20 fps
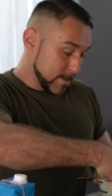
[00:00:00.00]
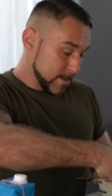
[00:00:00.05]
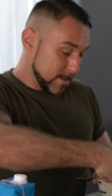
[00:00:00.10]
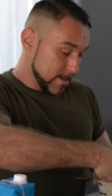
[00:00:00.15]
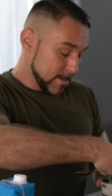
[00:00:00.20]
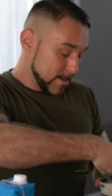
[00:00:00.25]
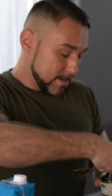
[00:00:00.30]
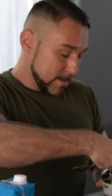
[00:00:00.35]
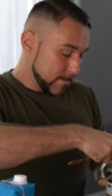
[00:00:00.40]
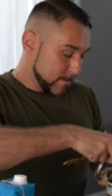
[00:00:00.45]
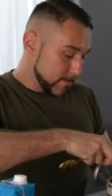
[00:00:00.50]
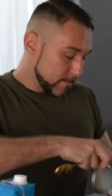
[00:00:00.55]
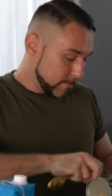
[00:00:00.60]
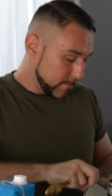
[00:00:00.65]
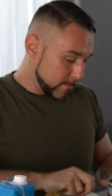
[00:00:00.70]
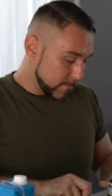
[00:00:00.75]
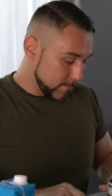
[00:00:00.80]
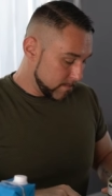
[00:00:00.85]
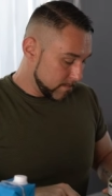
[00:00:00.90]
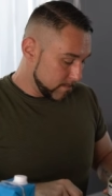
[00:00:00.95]

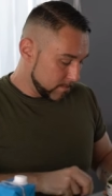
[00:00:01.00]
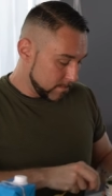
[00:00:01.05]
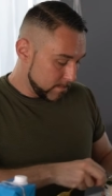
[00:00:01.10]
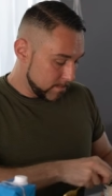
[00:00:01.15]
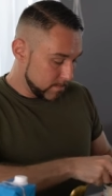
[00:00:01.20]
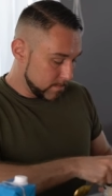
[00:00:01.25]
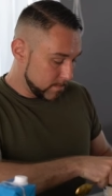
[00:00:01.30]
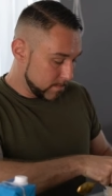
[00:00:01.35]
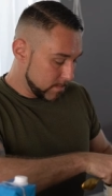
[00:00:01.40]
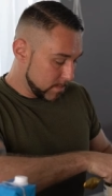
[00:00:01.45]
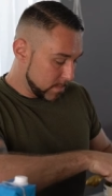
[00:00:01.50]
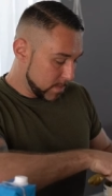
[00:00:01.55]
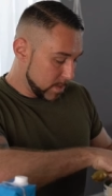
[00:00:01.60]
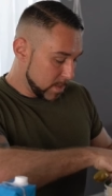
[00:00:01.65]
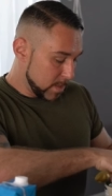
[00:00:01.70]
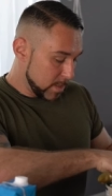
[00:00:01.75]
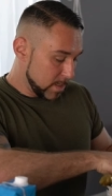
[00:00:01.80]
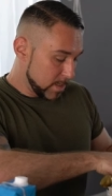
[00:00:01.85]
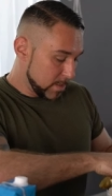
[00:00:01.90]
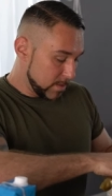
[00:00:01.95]

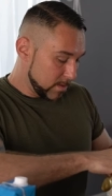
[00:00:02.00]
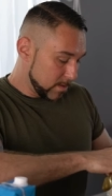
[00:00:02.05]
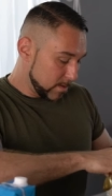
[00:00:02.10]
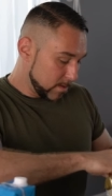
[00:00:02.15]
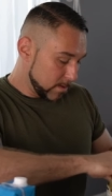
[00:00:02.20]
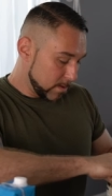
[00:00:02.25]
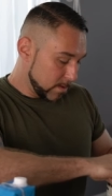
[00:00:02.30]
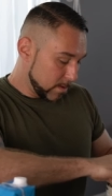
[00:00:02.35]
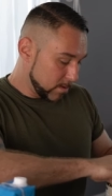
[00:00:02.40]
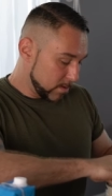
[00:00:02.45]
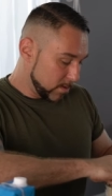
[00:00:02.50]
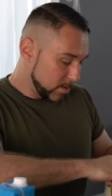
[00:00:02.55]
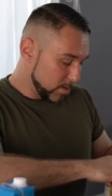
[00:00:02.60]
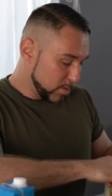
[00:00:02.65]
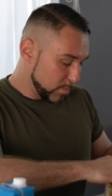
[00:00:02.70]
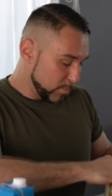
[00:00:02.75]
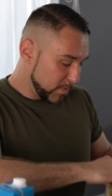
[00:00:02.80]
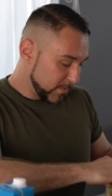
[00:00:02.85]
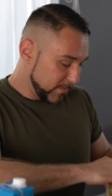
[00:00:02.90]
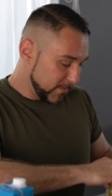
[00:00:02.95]
This is all
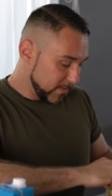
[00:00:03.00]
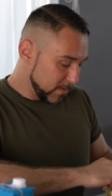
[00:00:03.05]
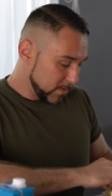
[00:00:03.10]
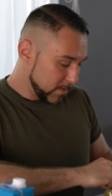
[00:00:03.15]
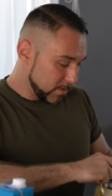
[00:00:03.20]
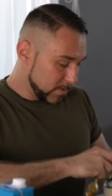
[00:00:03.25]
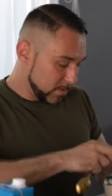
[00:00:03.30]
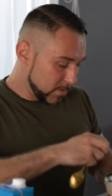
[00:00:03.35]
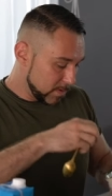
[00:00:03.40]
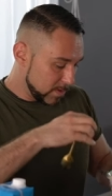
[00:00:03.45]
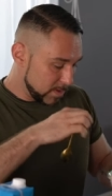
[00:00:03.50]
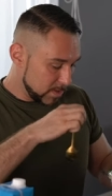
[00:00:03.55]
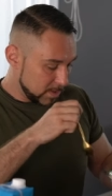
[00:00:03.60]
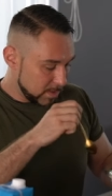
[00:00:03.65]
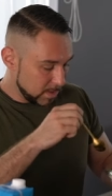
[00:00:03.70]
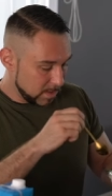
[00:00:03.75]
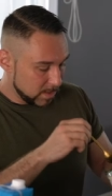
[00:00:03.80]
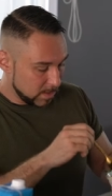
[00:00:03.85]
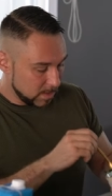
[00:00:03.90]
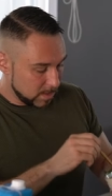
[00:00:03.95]

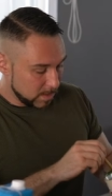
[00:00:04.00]
superfoods.